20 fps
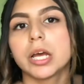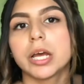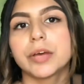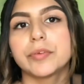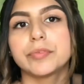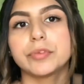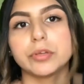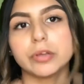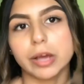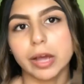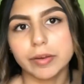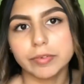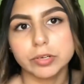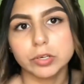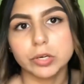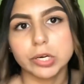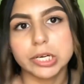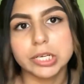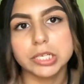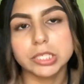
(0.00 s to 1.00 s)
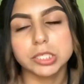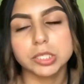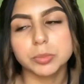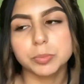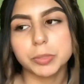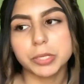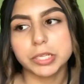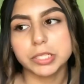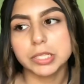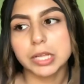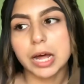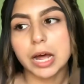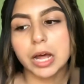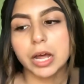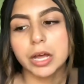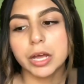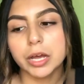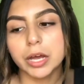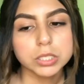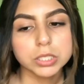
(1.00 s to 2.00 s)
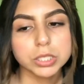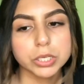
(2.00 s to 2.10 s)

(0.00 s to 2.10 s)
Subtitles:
if you haven't already explained that.